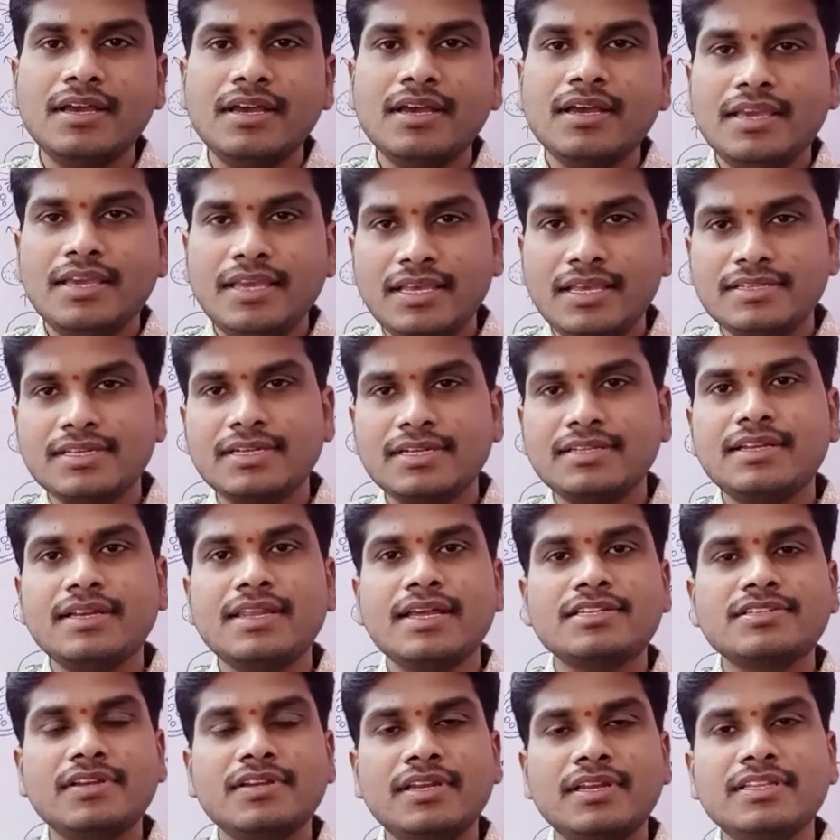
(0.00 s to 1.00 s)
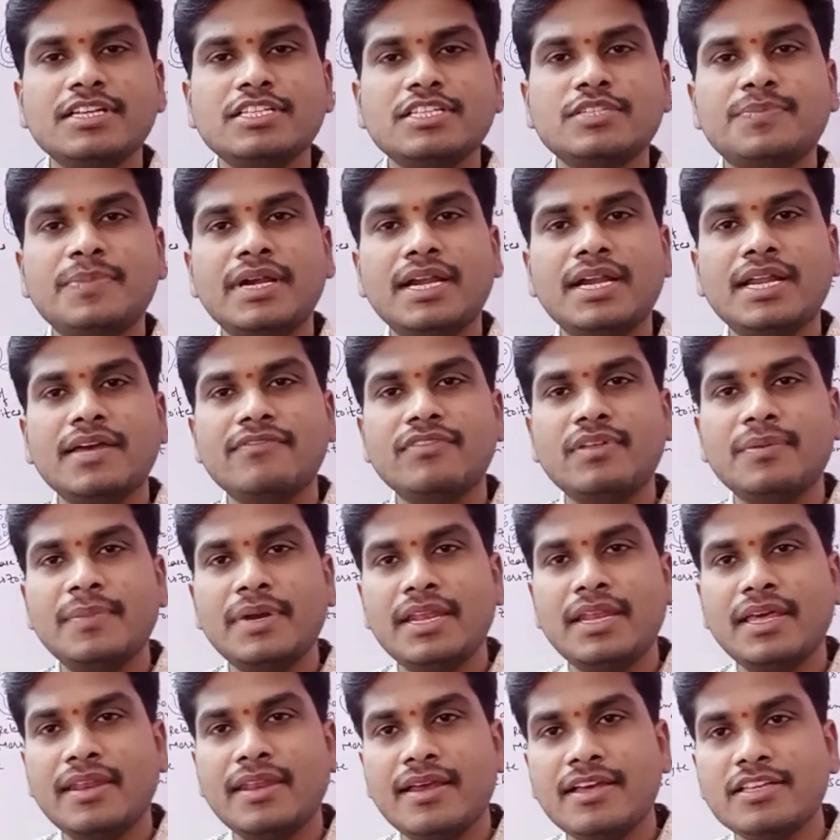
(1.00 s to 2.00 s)
he said that actually the spread of the
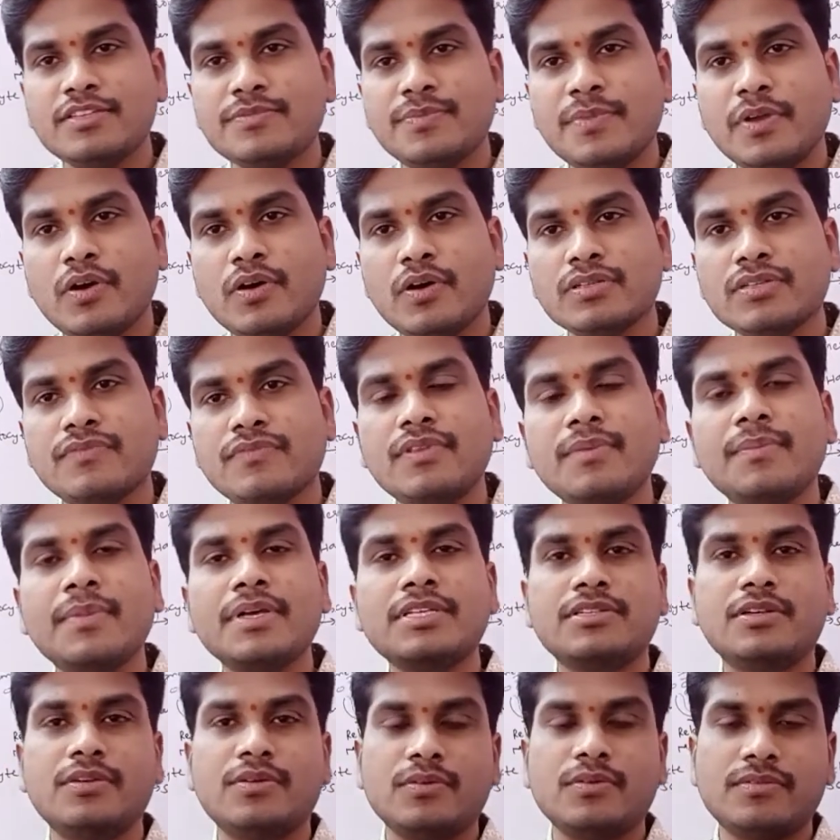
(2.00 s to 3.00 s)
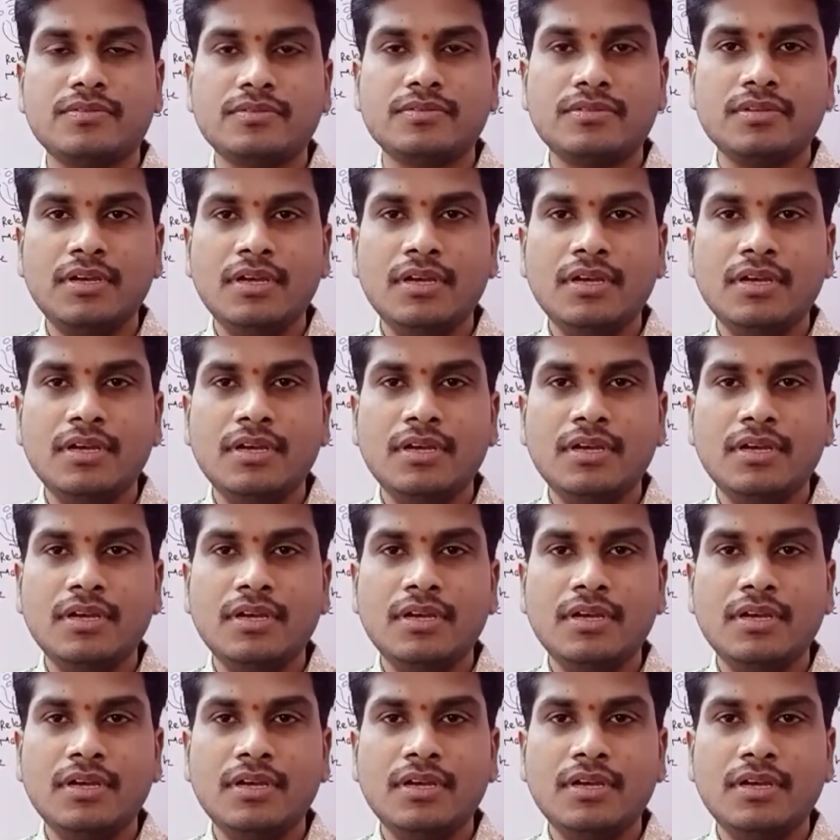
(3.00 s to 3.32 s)
malaria is because of the mosquitoes.